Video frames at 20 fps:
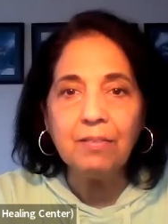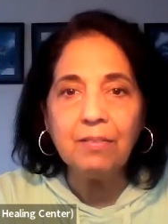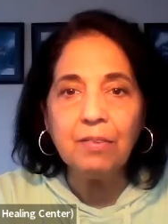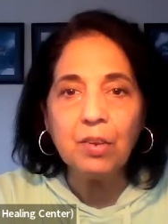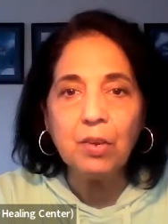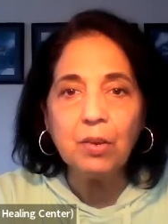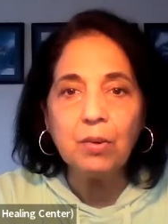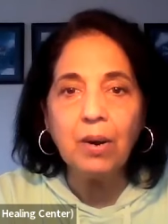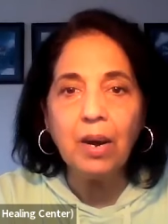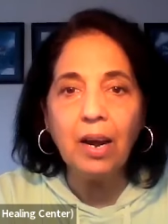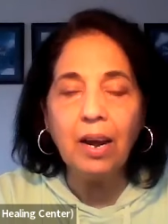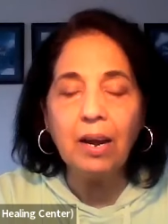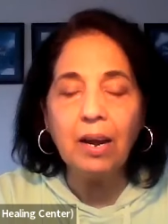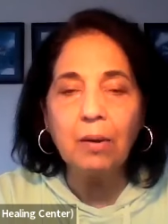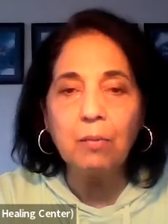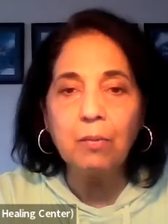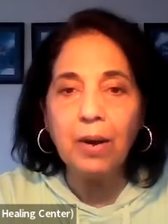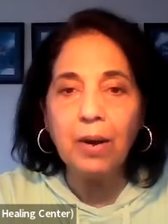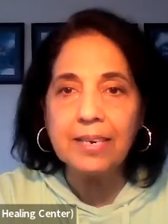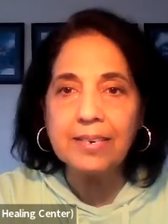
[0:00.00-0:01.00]
If you
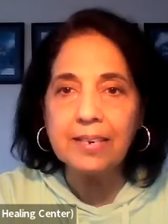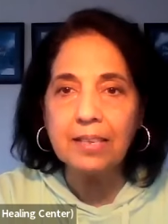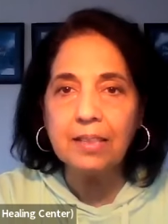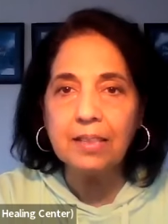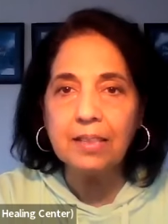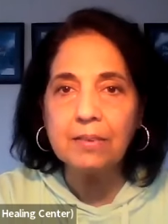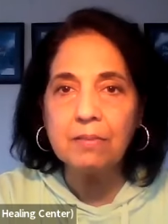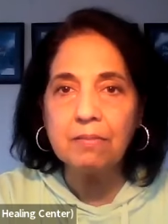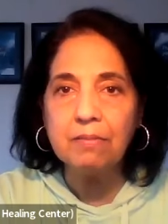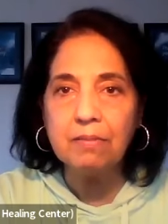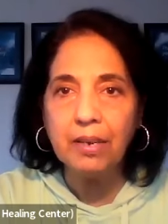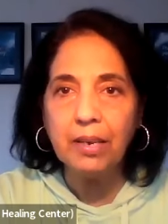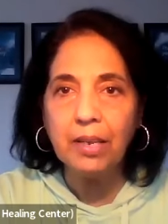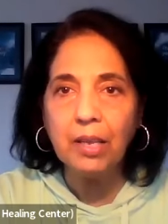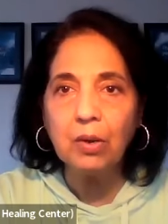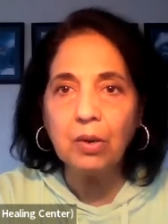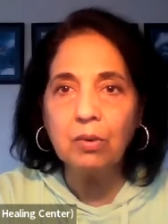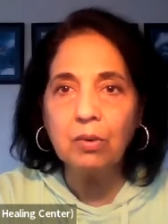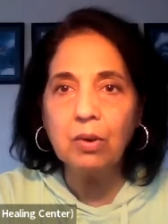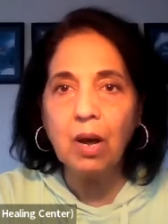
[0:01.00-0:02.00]
are watching this
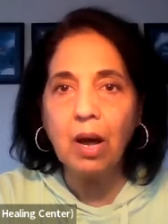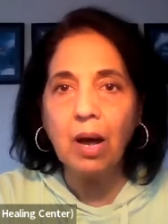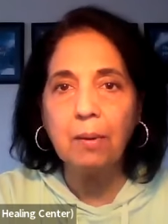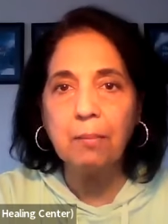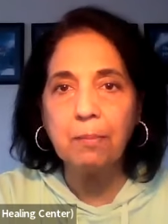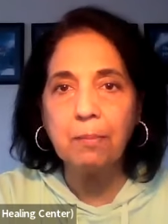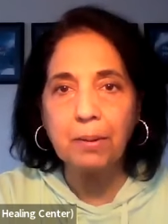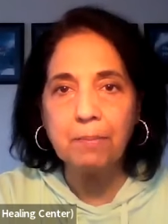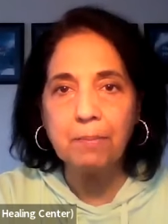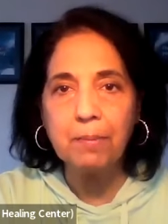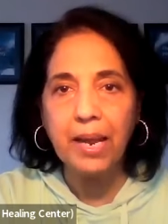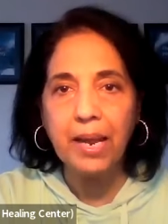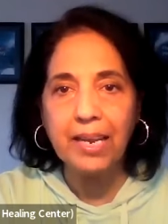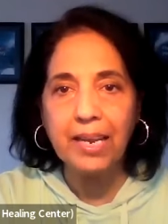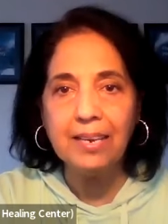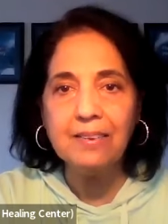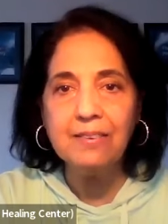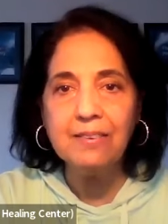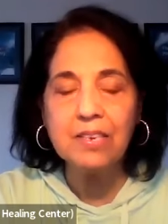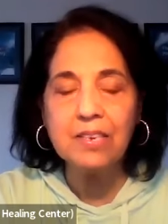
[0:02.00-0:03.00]
video on my
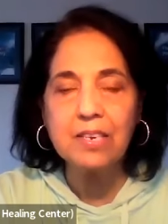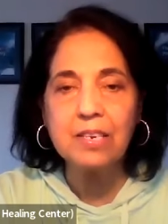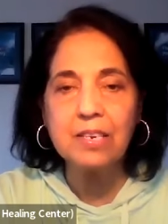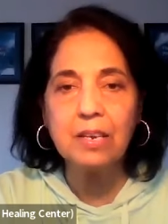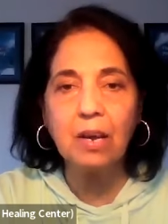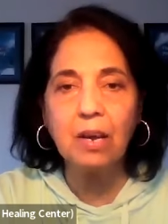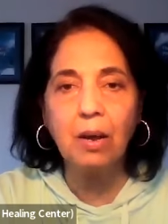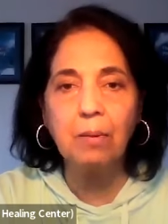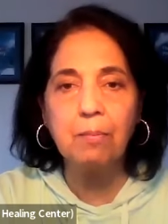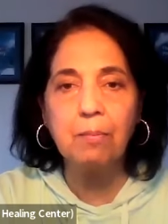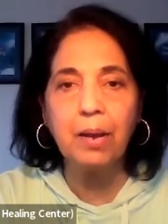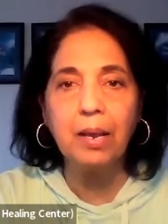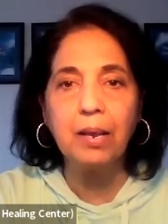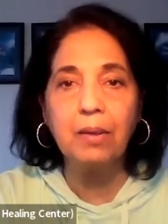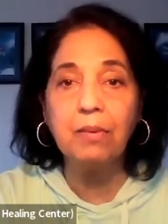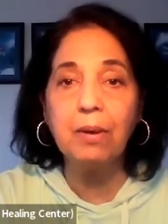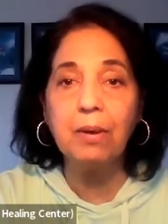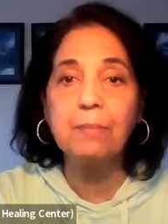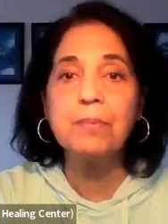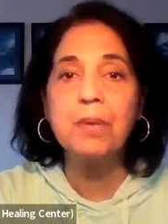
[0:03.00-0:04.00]
page, on
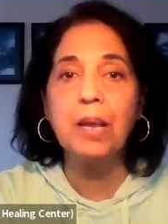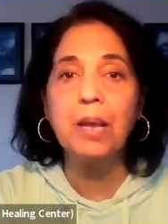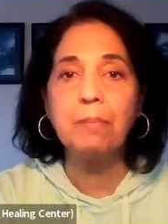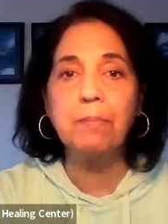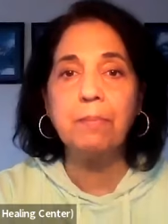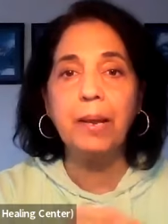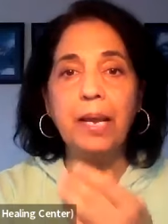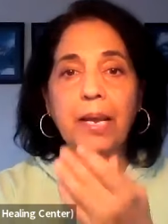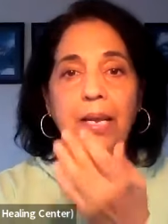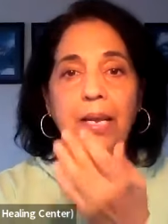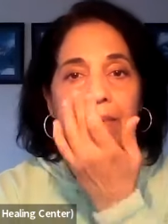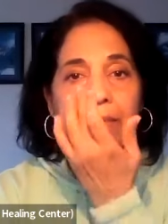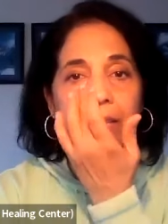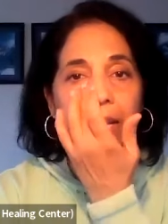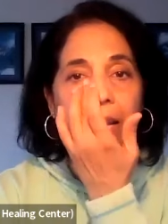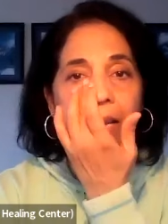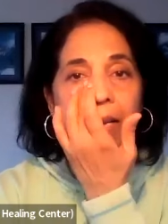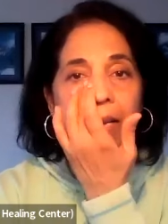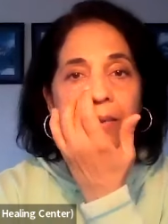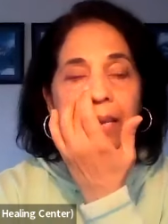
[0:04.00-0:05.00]
my website page,
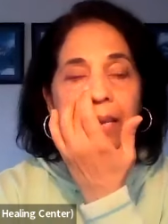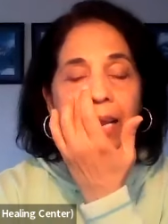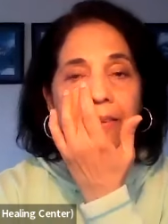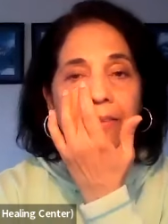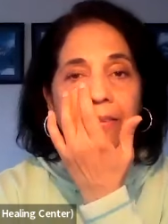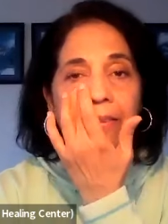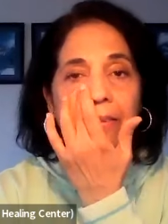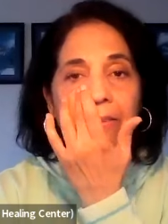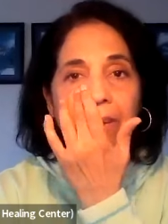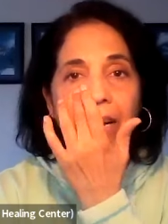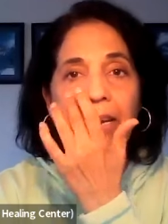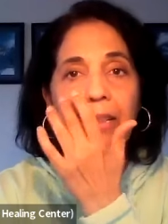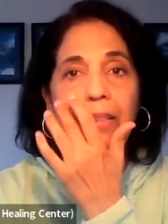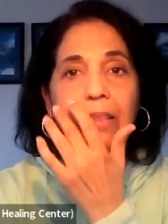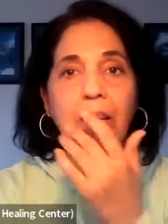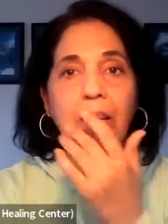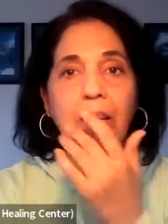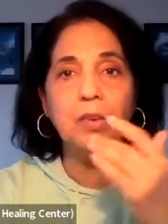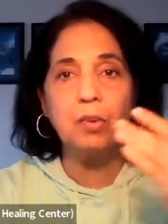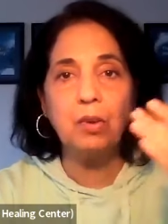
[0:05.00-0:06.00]
then chances are
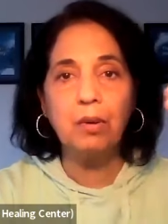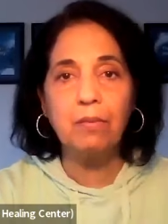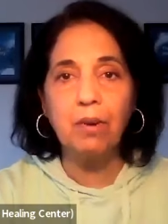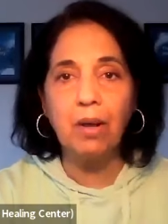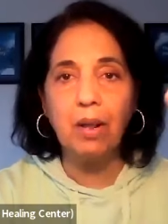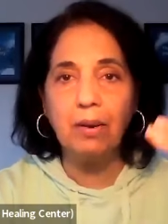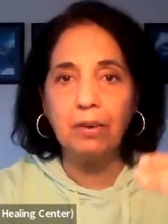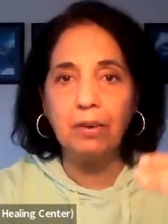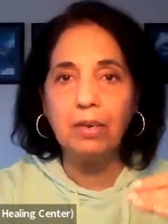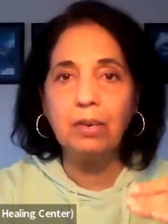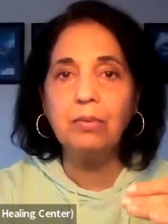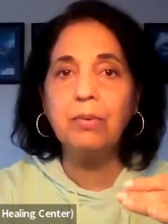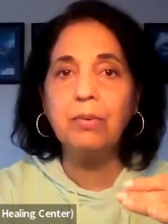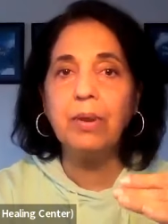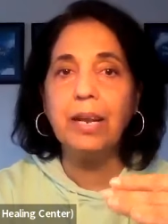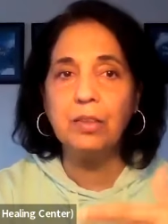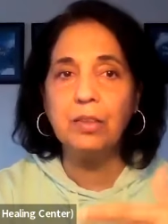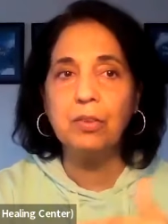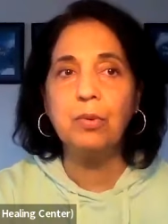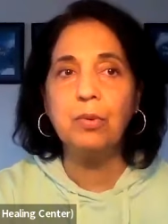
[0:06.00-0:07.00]
that you have already
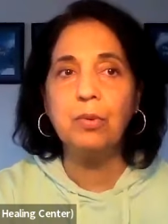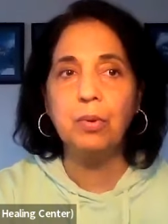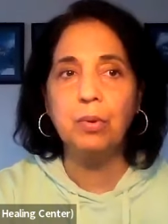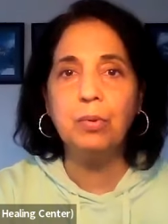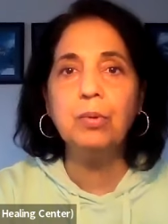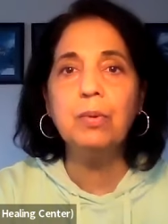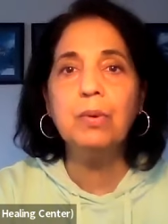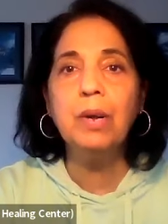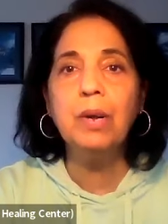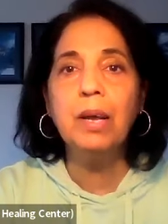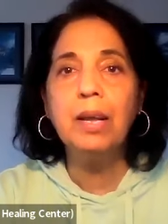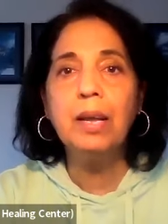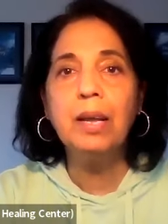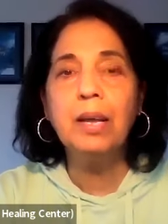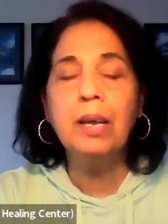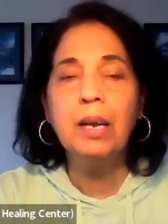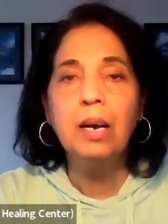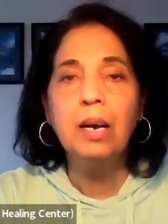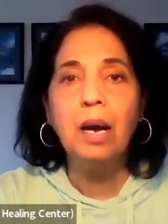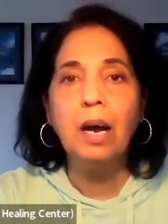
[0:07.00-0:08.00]
read through
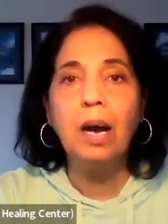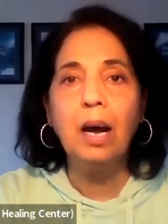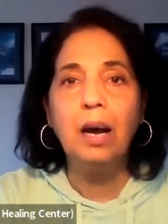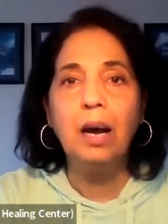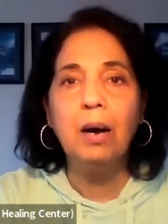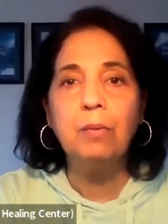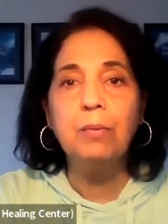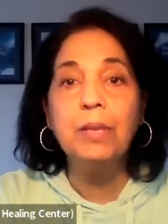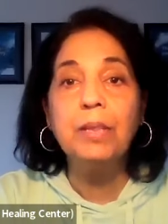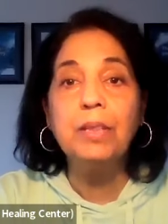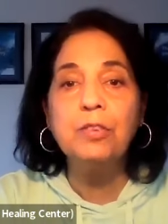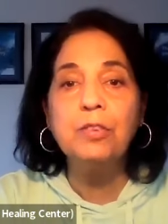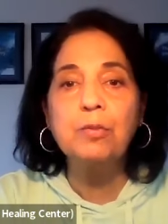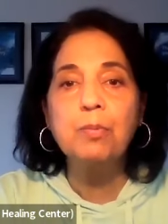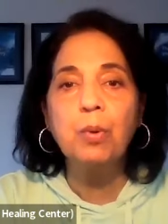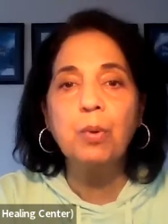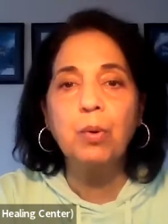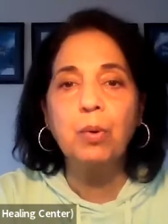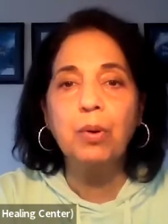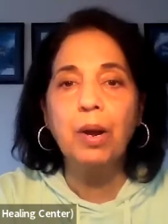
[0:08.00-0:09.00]
uh, what
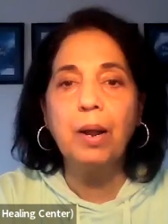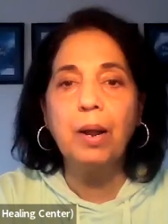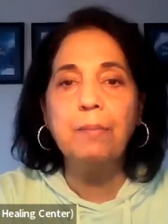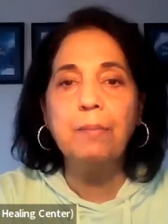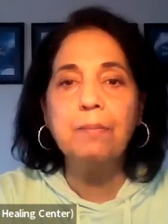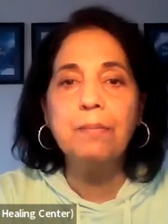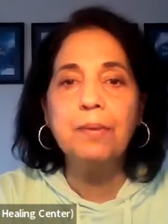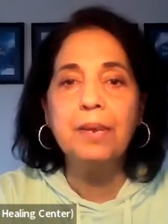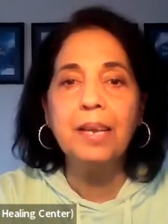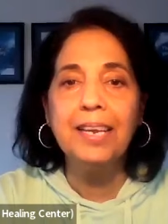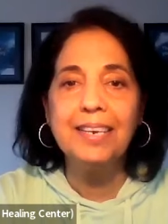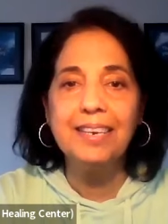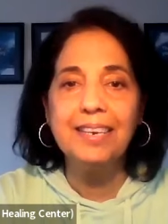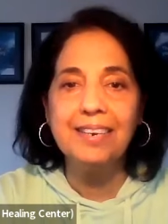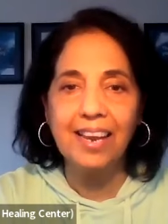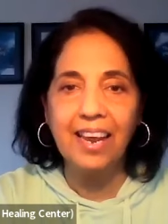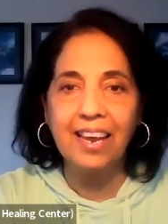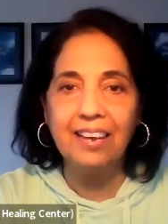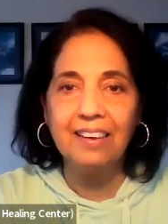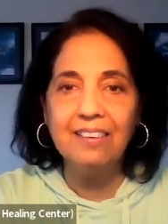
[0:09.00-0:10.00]
this program
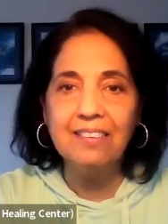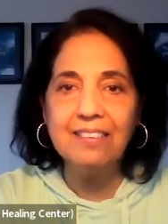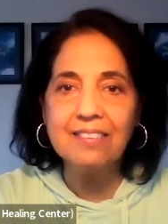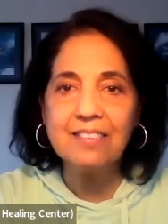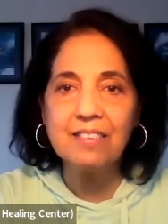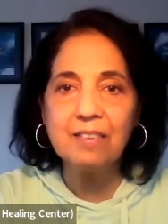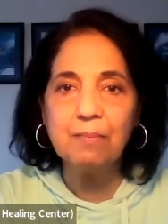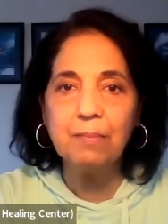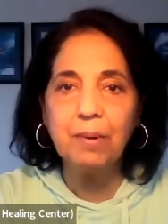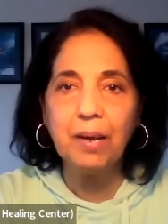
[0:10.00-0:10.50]
entails.